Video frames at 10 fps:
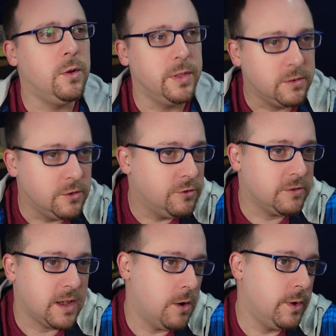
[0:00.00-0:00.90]
oh, this is
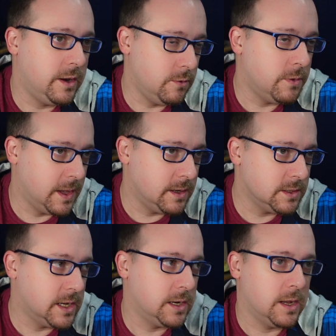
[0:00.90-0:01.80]
just how we do
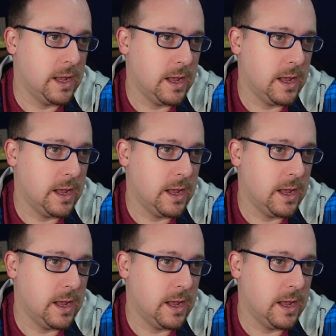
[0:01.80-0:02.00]
things, and,